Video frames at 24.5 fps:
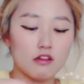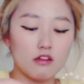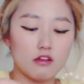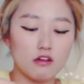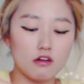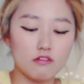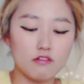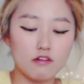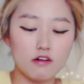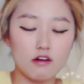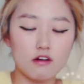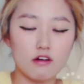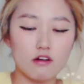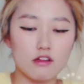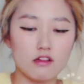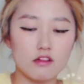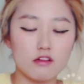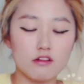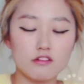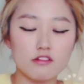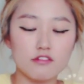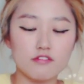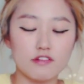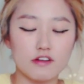
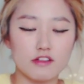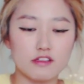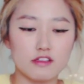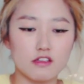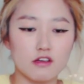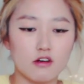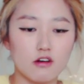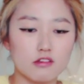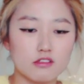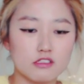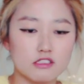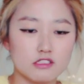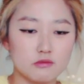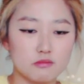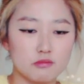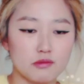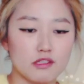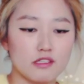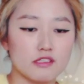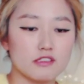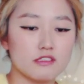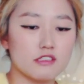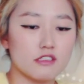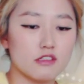I love the fact that all these
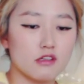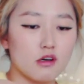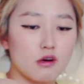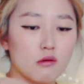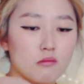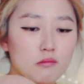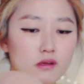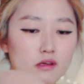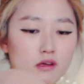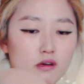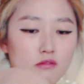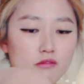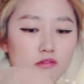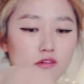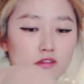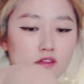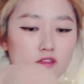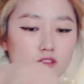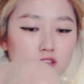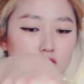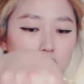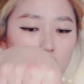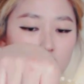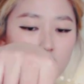brands are coming up
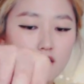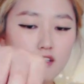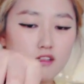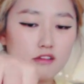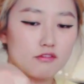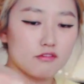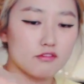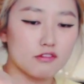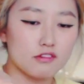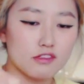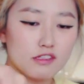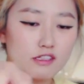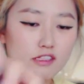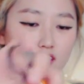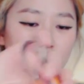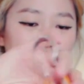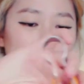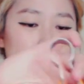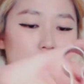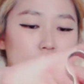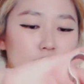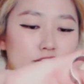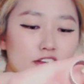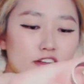with like really
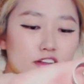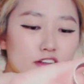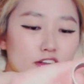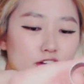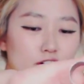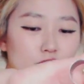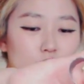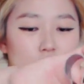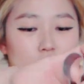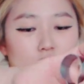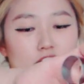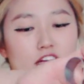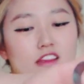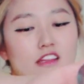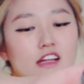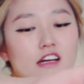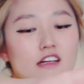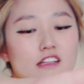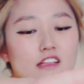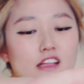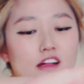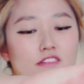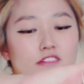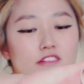clever, or like
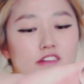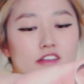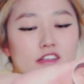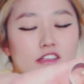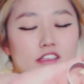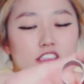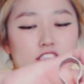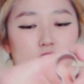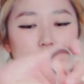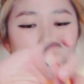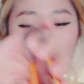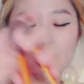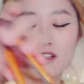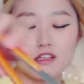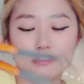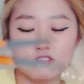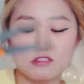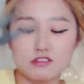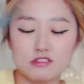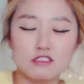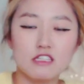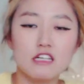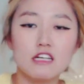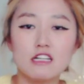not clever I guess, but
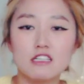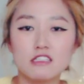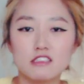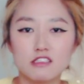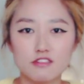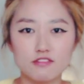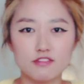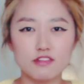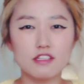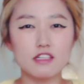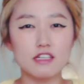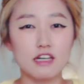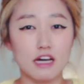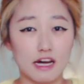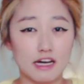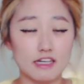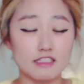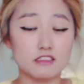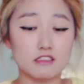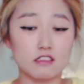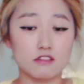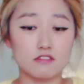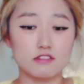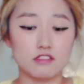like just different
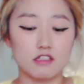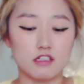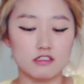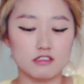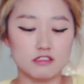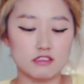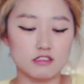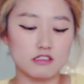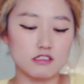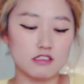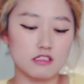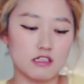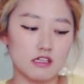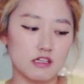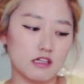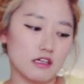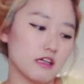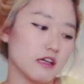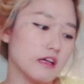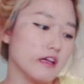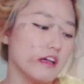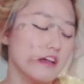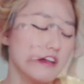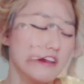kinds of sauces.
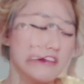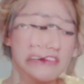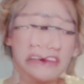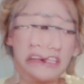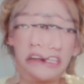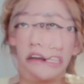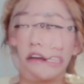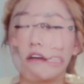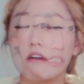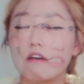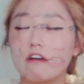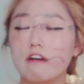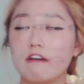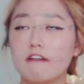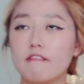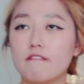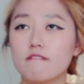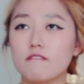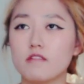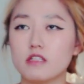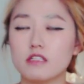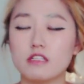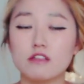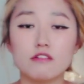Like
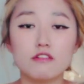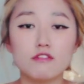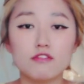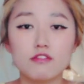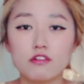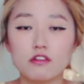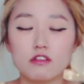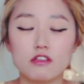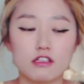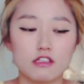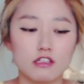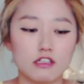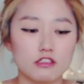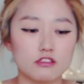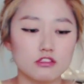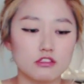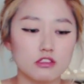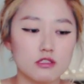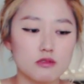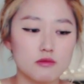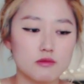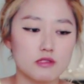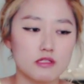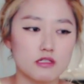even for the
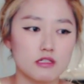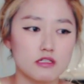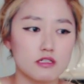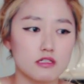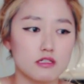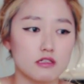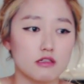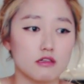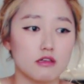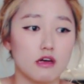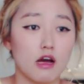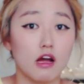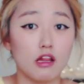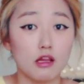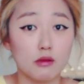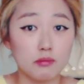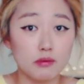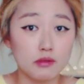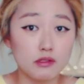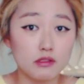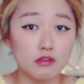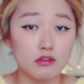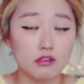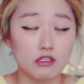ketchups, there's
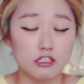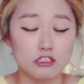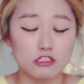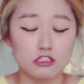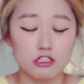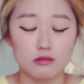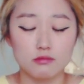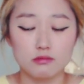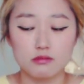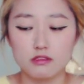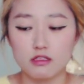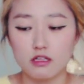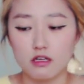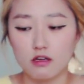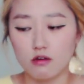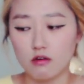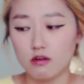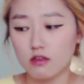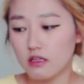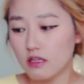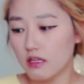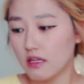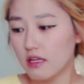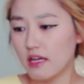jalapeno ketchups
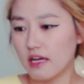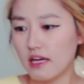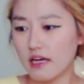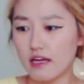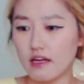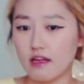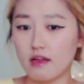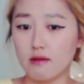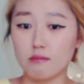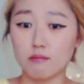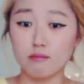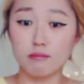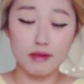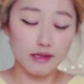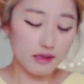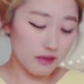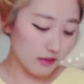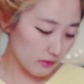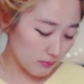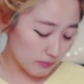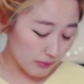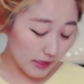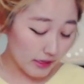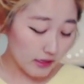now, and
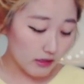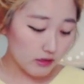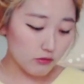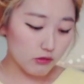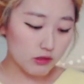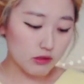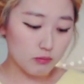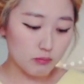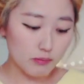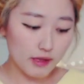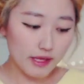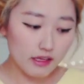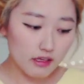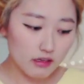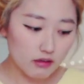with